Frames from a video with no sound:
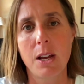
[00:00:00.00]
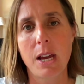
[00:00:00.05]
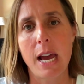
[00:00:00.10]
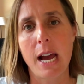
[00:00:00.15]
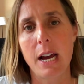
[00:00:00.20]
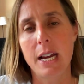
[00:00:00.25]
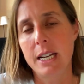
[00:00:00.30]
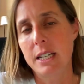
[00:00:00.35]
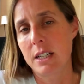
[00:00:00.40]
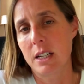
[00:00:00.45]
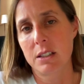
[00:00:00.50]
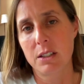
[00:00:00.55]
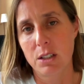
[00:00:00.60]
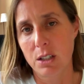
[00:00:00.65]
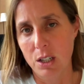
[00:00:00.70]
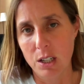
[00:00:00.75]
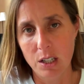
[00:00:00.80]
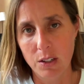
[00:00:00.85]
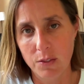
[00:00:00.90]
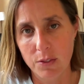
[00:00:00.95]
uh, it
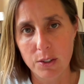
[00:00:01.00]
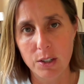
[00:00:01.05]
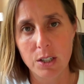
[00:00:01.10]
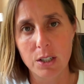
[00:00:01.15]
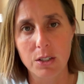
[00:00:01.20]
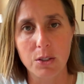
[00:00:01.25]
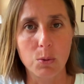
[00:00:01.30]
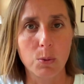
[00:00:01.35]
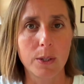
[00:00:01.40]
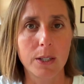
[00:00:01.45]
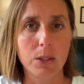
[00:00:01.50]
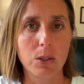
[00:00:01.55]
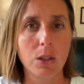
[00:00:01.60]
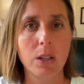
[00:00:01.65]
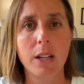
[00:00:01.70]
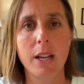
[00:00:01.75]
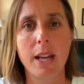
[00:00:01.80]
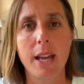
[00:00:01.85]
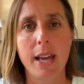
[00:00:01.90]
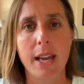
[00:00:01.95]
doesn't convert as
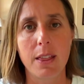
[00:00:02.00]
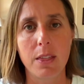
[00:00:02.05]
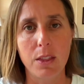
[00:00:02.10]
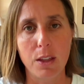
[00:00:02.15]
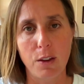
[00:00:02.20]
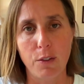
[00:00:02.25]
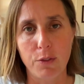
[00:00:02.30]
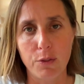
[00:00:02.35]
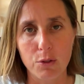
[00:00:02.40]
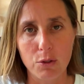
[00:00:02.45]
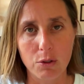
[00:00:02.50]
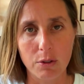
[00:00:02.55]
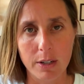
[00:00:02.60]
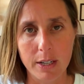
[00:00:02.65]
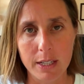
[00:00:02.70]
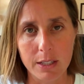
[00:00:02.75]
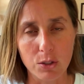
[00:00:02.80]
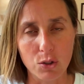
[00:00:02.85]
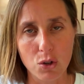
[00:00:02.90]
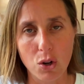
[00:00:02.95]
well and therefore
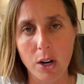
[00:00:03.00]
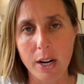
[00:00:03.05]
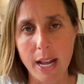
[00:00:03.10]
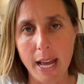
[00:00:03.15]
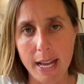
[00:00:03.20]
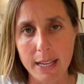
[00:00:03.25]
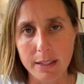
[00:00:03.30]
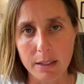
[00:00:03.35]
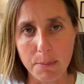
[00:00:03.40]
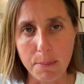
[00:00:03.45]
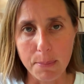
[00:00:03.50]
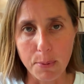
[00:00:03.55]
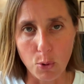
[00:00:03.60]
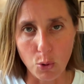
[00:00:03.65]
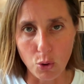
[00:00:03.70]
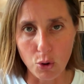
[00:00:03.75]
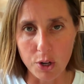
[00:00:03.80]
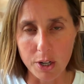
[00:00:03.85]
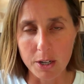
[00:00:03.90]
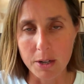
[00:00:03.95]
it's not as
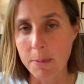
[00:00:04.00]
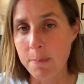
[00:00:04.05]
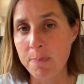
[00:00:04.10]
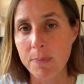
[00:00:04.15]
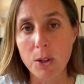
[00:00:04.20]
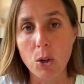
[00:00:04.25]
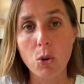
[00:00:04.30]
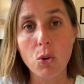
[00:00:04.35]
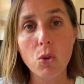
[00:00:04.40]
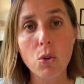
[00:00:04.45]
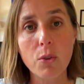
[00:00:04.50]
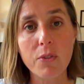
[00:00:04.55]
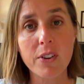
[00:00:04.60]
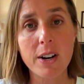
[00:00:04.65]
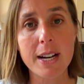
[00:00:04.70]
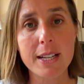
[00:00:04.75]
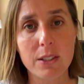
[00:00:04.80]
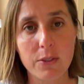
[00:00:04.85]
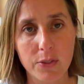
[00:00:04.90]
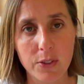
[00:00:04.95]
important. Or vice